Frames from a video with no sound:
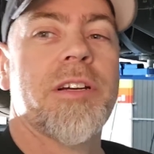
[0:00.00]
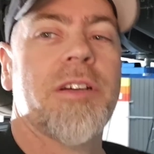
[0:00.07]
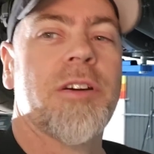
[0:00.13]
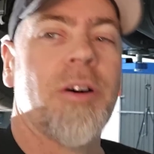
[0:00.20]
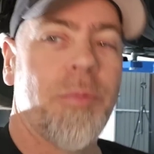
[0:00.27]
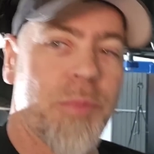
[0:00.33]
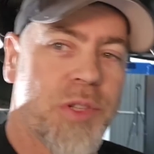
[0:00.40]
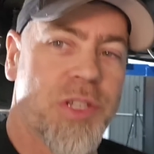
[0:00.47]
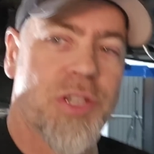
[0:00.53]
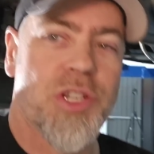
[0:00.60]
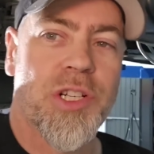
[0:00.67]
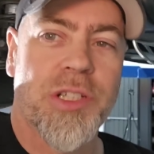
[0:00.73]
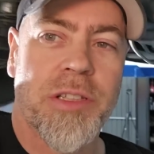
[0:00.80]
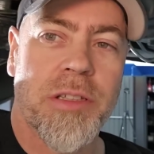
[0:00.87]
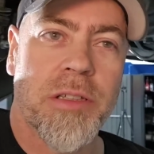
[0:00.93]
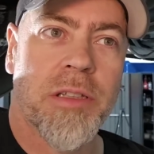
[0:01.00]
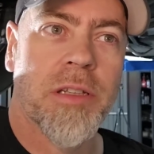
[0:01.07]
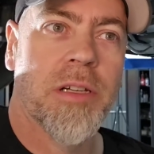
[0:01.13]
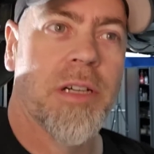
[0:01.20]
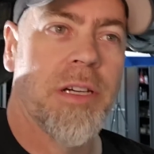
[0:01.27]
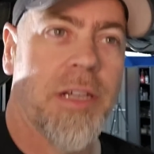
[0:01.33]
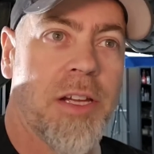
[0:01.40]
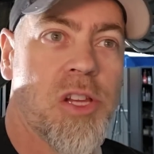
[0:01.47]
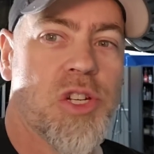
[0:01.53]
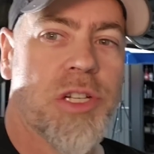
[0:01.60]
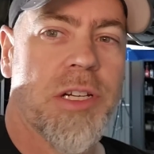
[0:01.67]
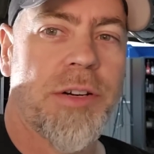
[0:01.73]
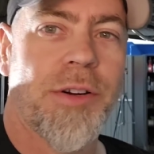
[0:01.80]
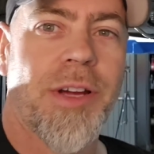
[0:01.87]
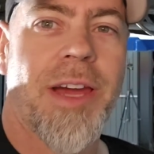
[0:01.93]
competition
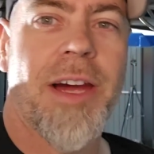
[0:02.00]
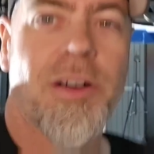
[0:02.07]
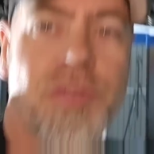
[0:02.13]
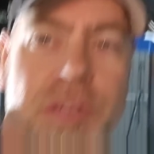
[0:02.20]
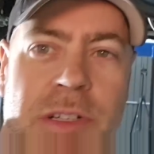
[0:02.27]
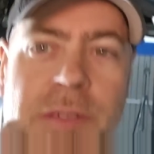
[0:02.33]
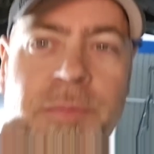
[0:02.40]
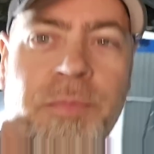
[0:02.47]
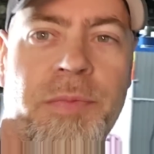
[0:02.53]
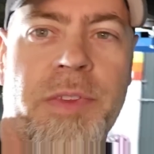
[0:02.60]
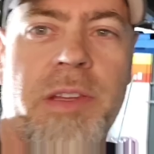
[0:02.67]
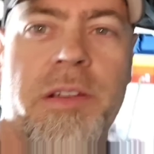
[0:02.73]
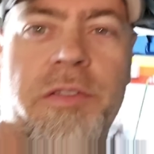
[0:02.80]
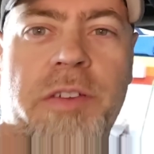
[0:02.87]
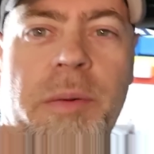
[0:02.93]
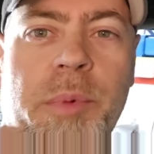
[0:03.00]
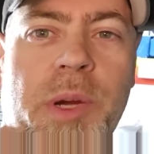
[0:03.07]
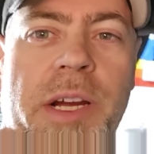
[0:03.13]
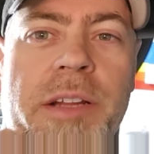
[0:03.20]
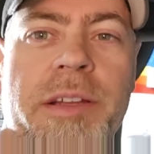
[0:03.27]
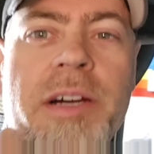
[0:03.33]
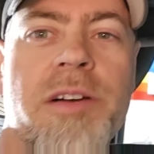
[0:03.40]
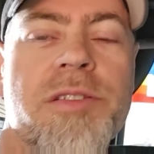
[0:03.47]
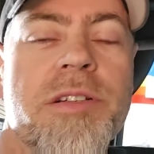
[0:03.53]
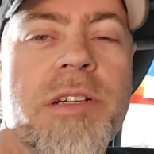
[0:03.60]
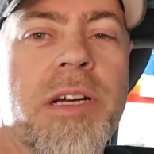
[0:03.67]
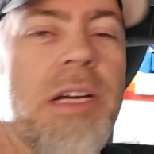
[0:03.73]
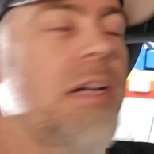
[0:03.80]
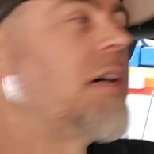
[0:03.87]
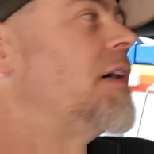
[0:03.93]
engineering housing, fabricated housing,
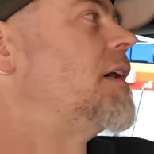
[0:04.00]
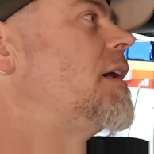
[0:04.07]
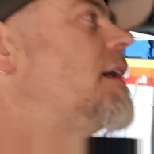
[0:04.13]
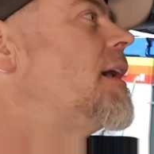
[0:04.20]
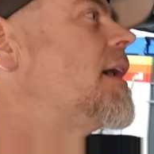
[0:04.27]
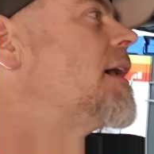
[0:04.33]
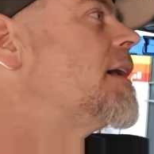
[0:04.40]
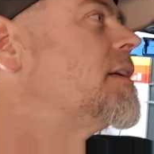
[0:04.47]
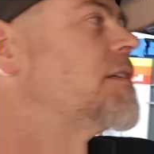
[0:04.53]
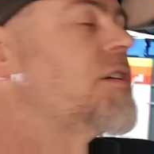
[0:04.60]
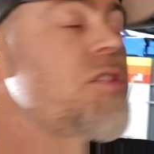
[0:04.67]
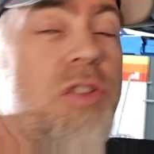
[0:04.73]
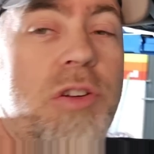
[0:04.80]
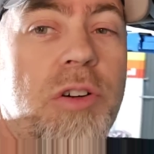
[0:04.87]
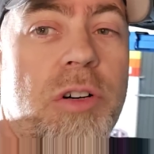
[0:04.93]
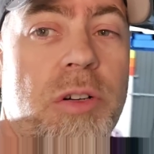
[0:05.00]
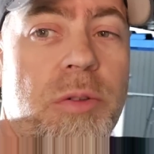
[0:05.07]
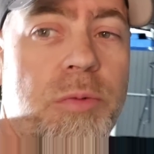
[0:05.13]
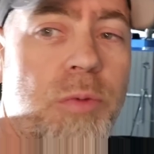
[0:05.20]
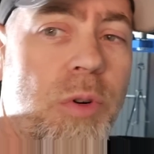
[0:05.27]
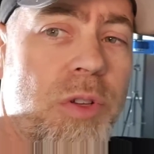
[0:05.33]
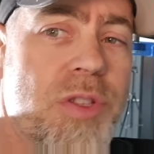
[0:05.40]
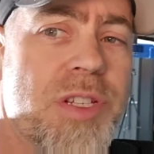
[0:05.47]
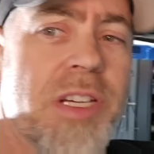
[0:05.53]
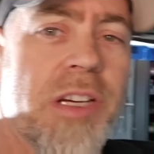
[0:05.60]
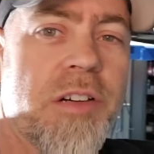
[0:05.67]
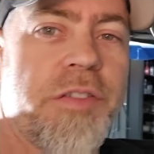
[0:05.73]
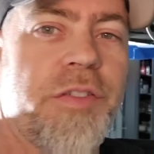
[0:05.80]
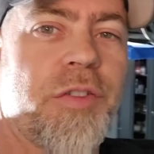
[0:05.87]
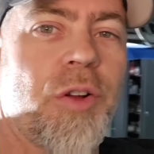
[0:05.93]
and it's got
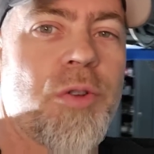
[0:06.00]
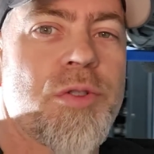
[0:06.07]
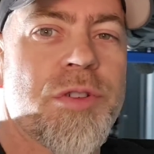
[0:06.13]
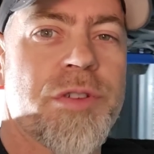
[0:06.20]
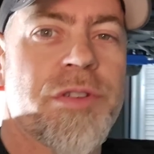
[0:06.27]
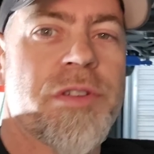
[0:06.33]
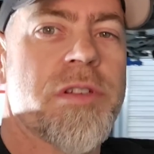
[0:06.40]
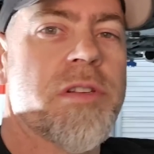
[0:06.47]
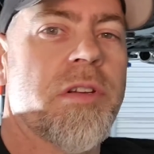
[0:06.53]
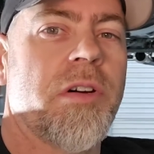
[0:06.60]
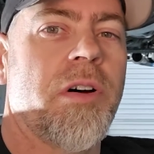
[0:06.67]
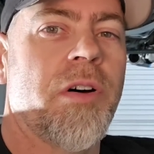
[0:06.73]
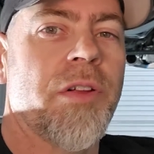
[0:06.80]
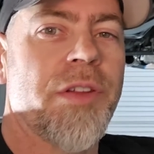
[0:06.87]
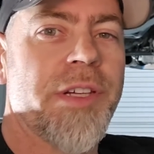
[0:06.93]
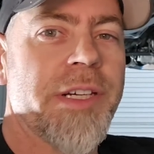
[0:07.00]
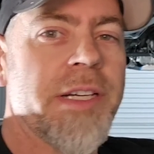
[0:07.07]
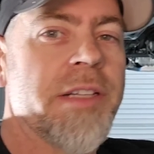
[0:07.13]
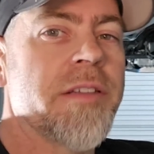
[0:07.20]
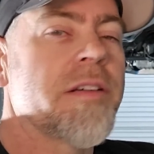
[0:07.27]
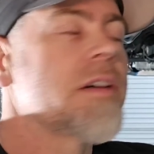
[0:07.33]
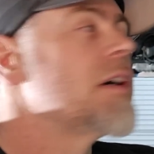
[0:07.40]
RodTech floaters on the end.